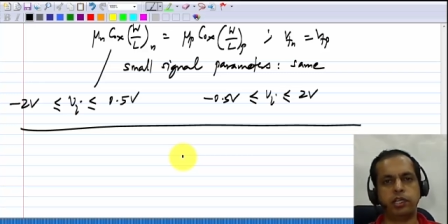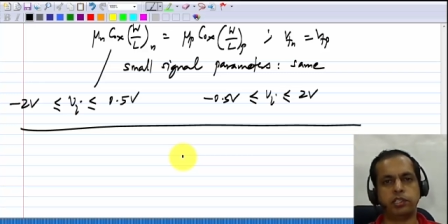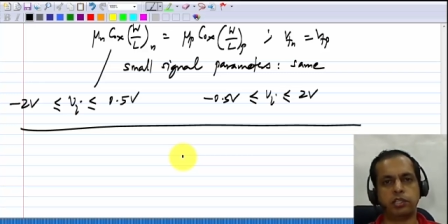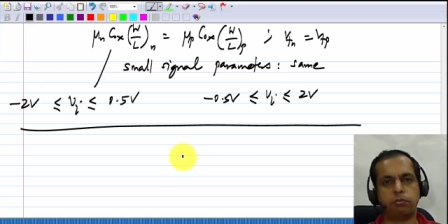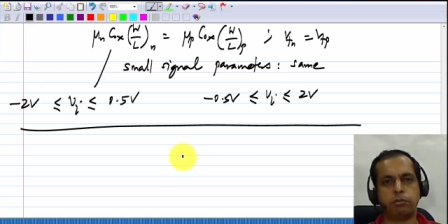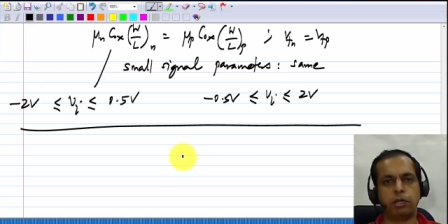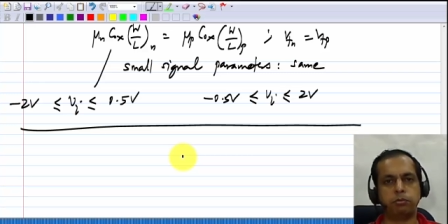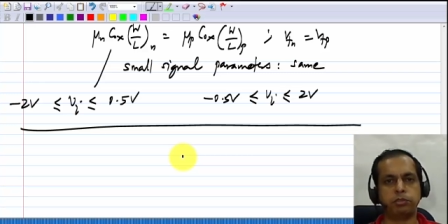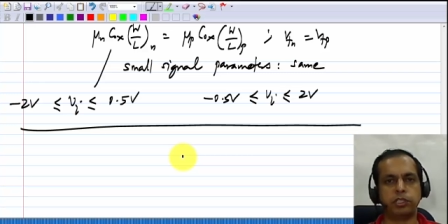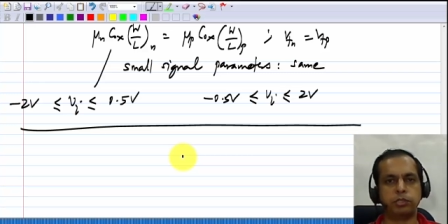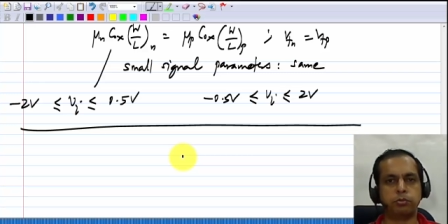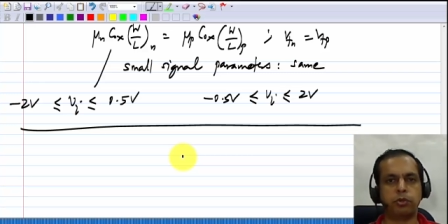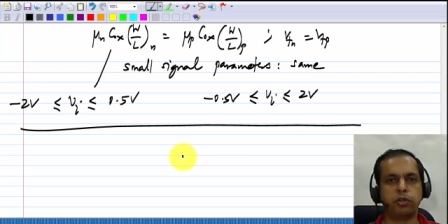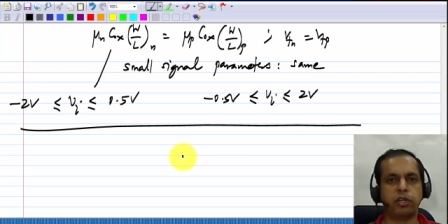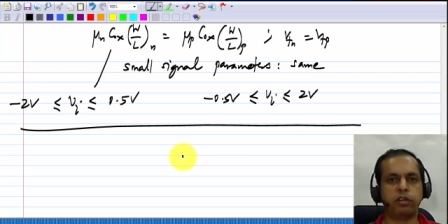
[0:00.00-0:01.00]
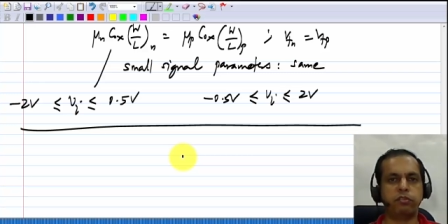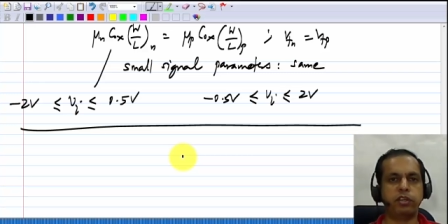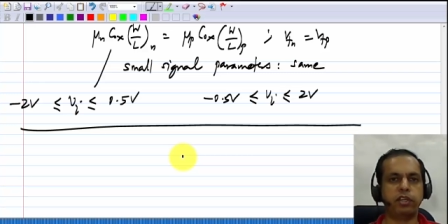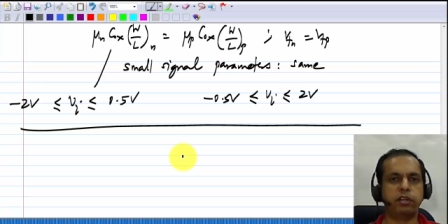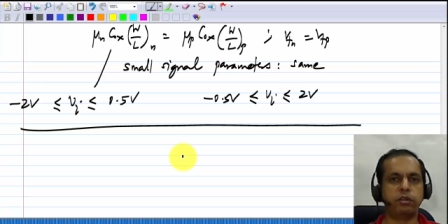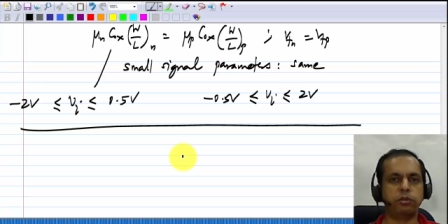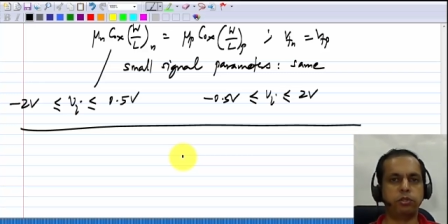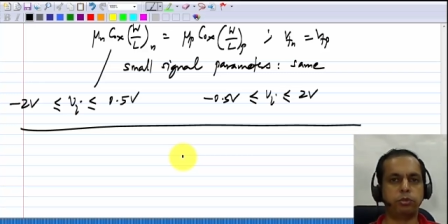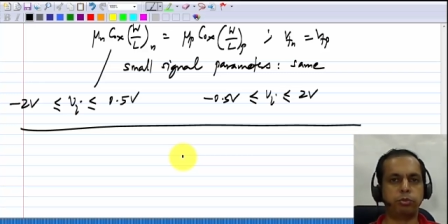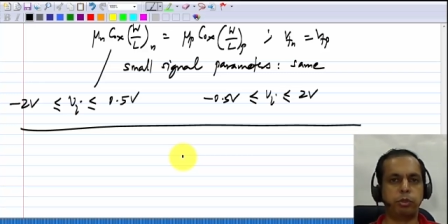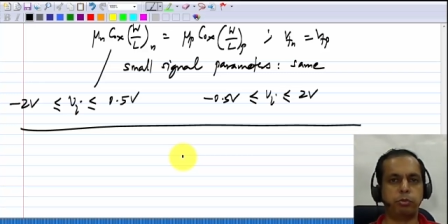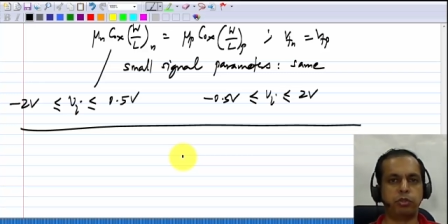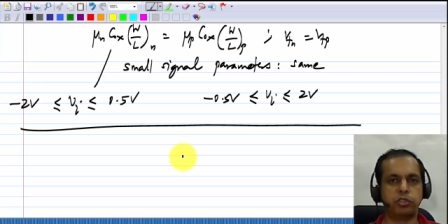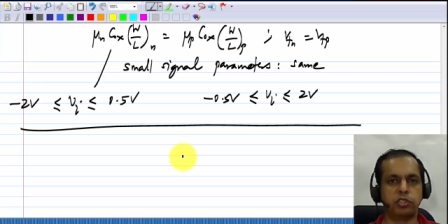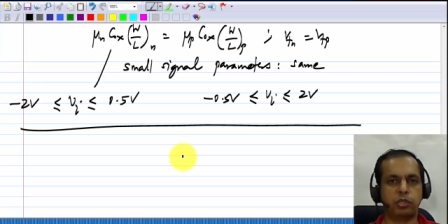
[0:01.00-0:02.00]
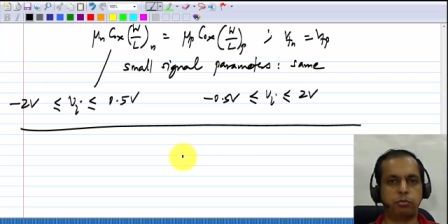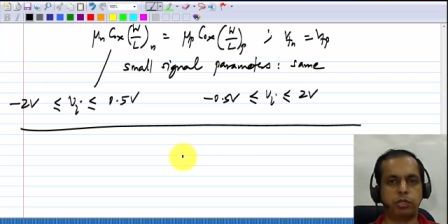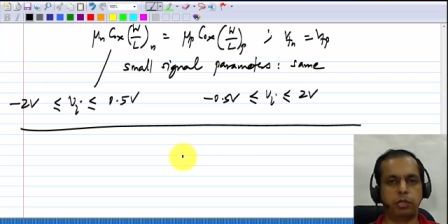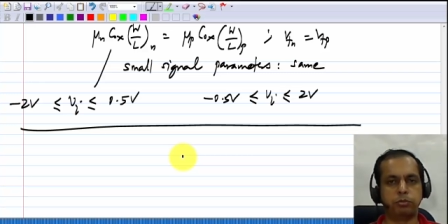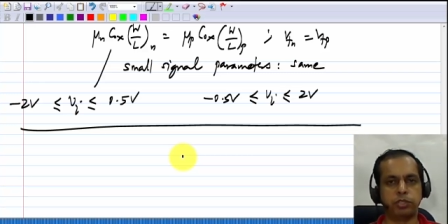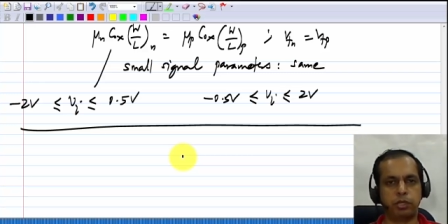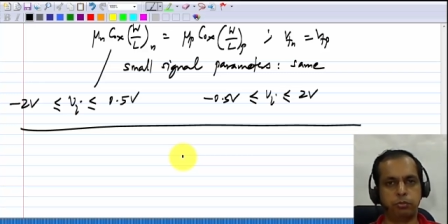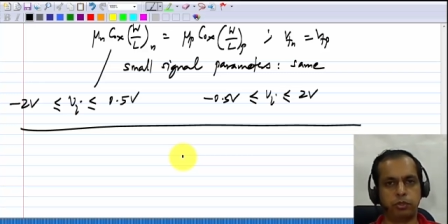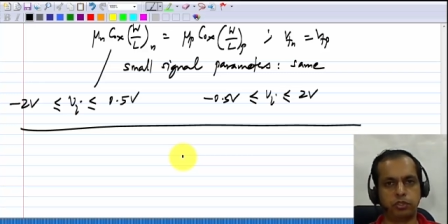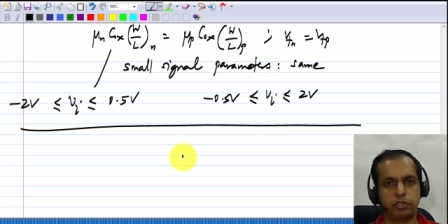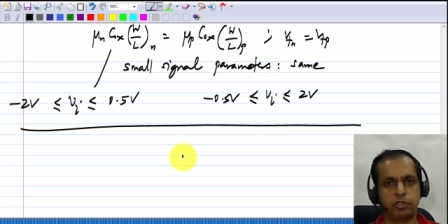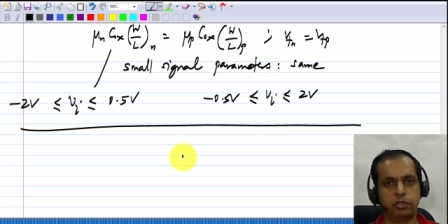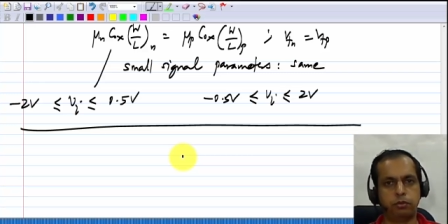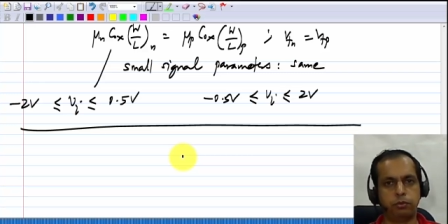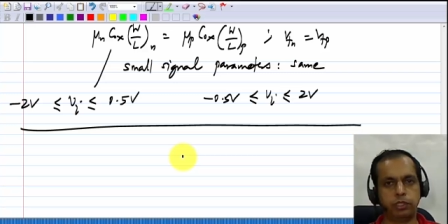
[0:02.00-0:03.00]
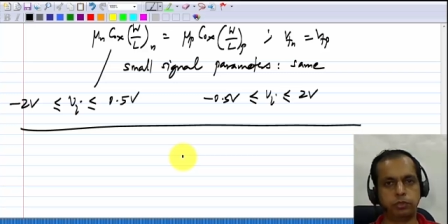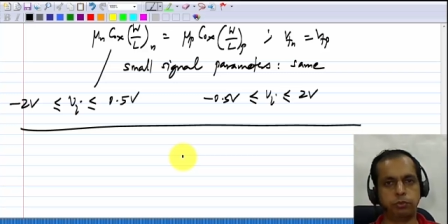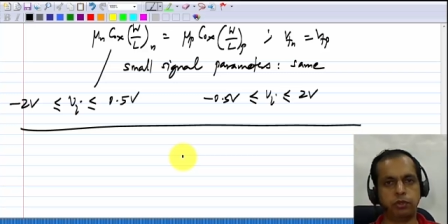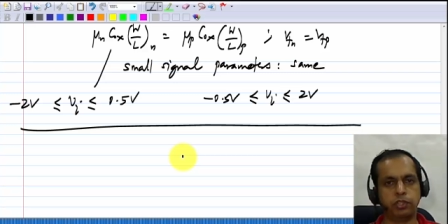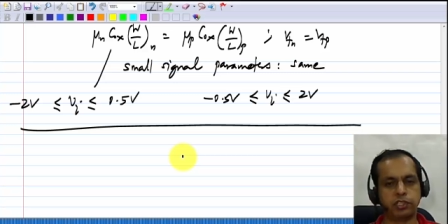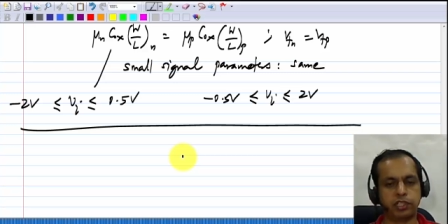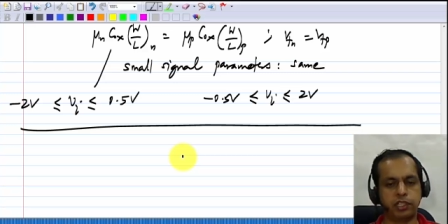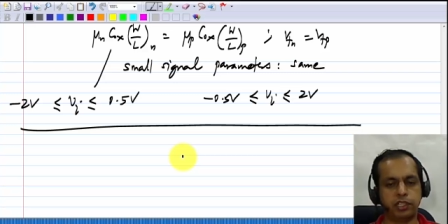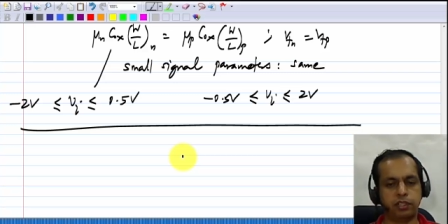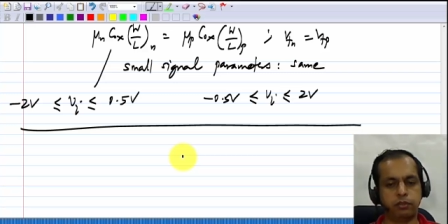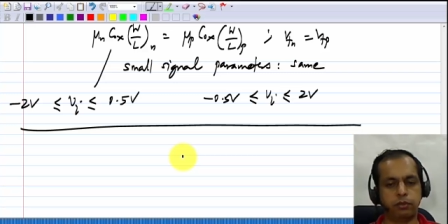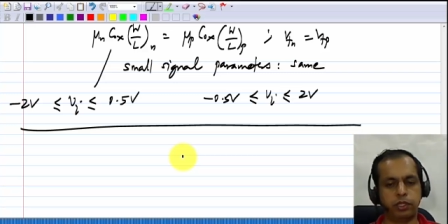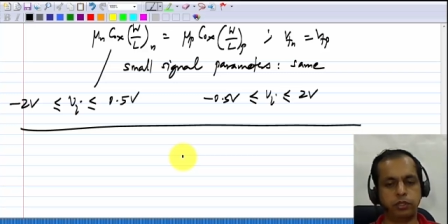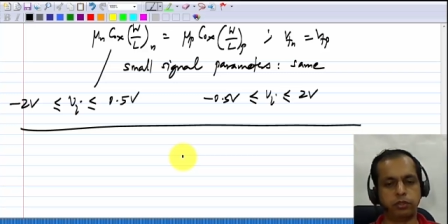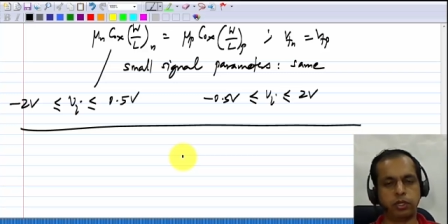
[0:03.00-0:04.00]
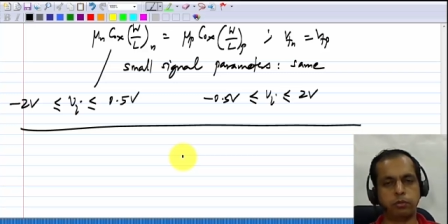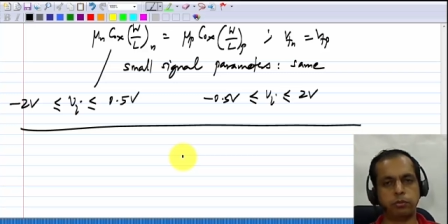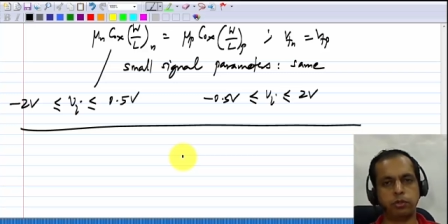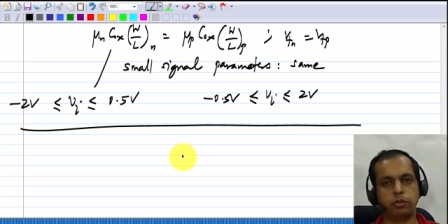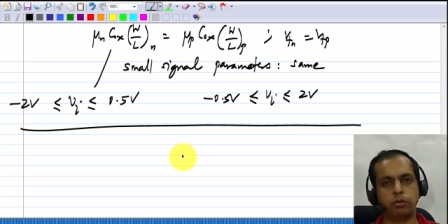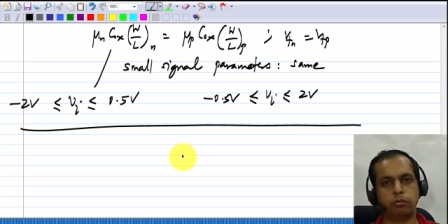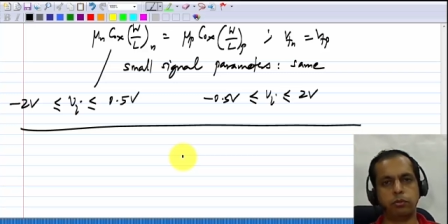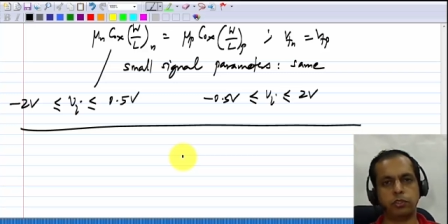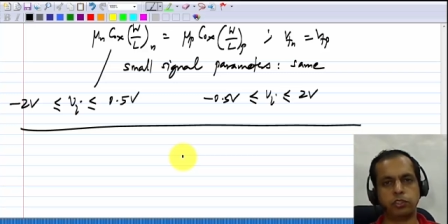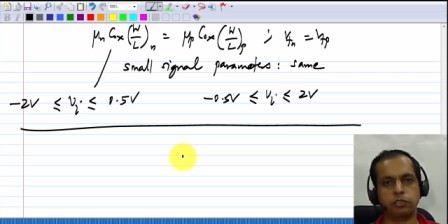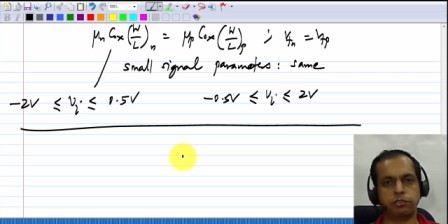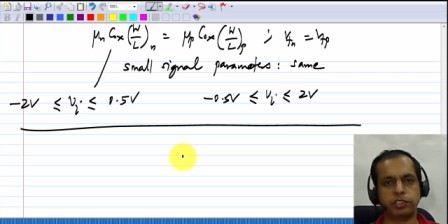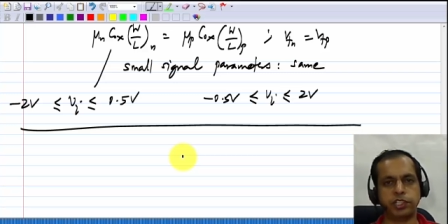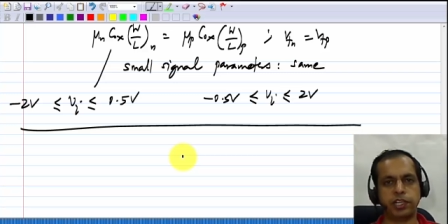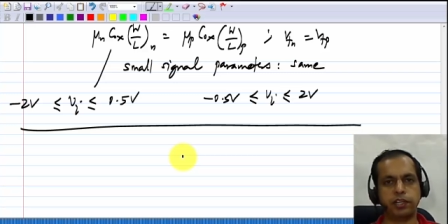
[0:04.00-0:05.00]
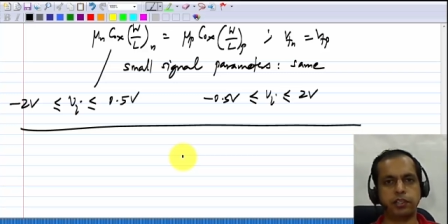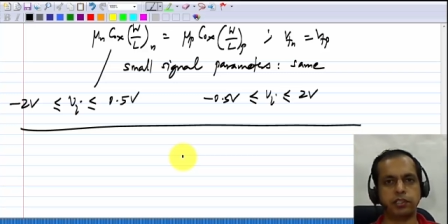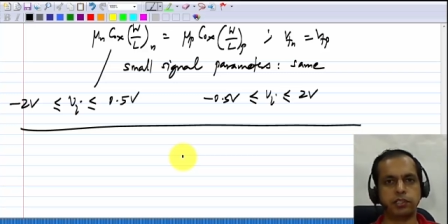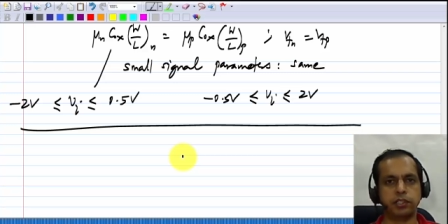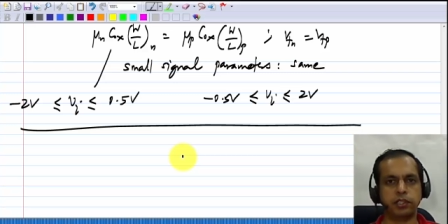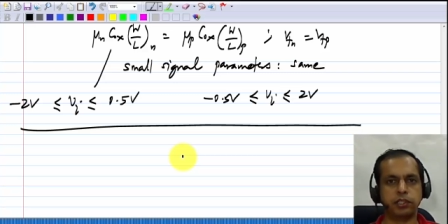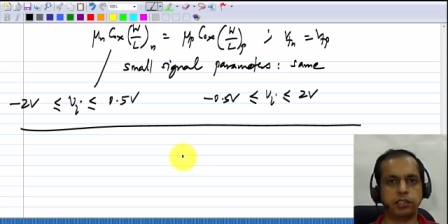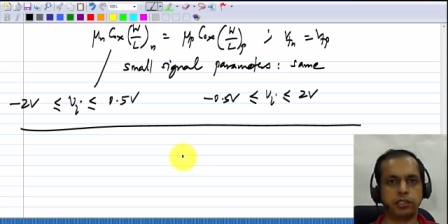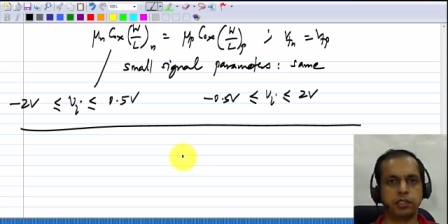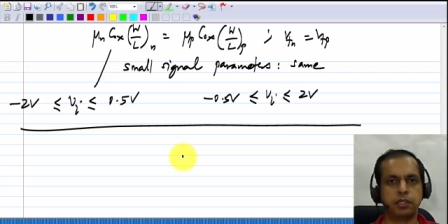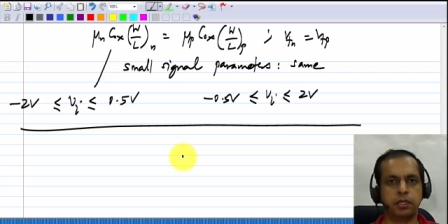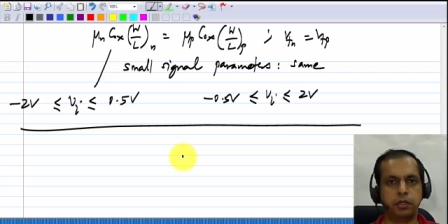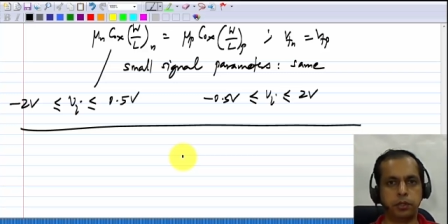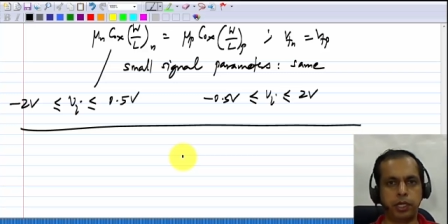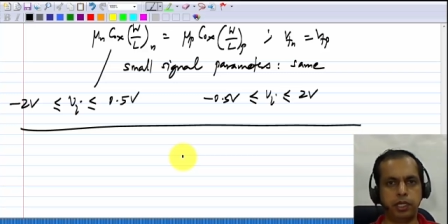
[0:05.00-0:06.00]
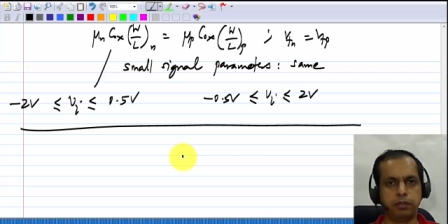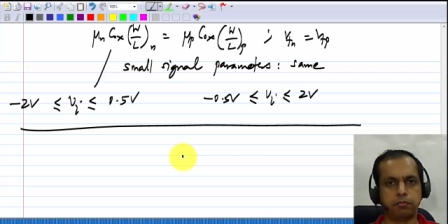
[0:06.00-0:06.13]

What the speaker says: Sometimes it's more convenient to use PMOS, sometimes NMOS, which we will see when you come to more sophisticated circuits. Okay.